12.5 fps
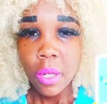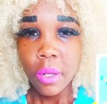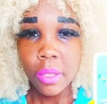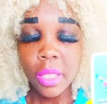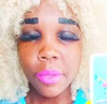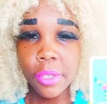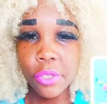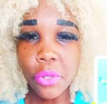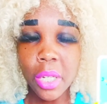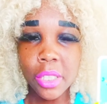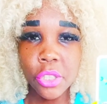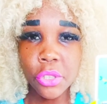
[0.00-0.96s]
or they were
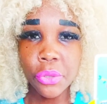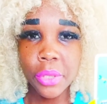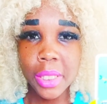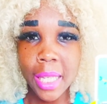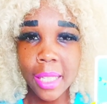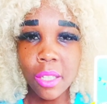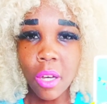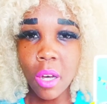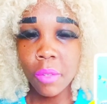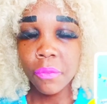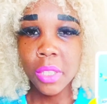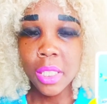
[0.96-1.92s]
trying to create
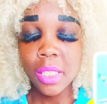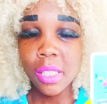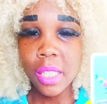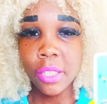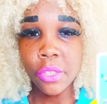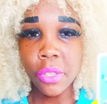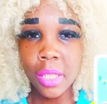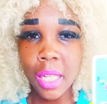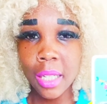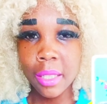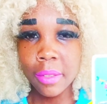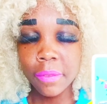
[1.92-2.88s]
conflicts in your
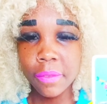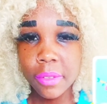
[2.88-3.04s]
life.